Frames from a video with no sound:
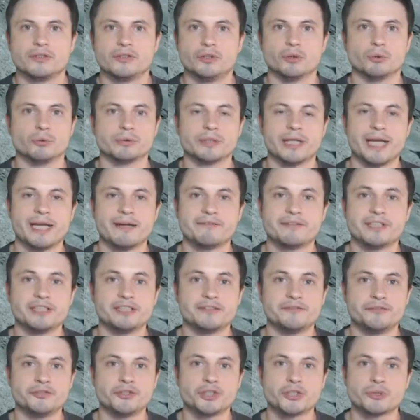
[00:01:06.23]
don't have
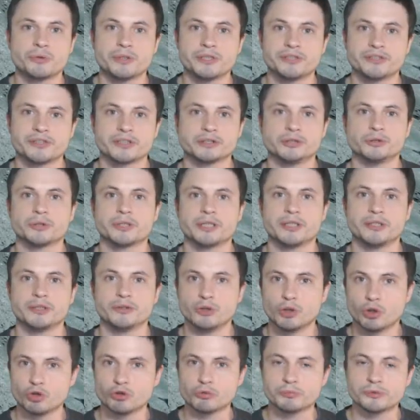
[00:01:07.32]
these futuristic looking
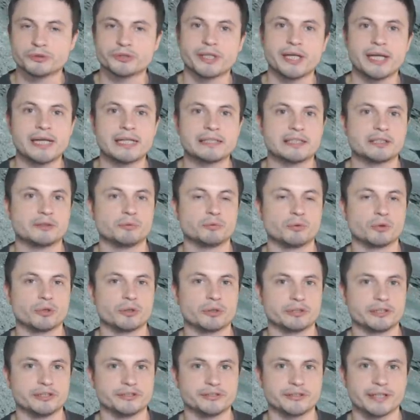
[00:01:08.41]
domes that
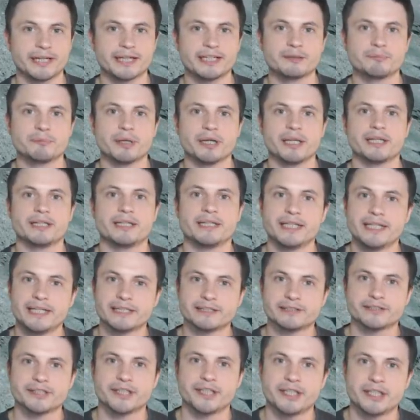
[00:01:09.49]
were designed by
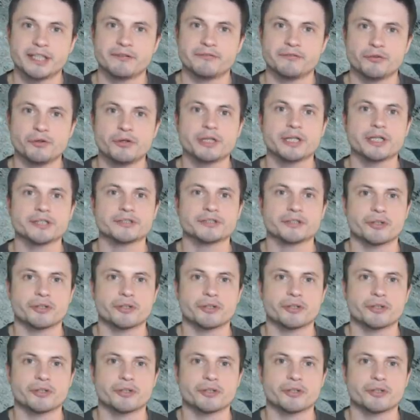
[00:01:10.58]
ESA a few years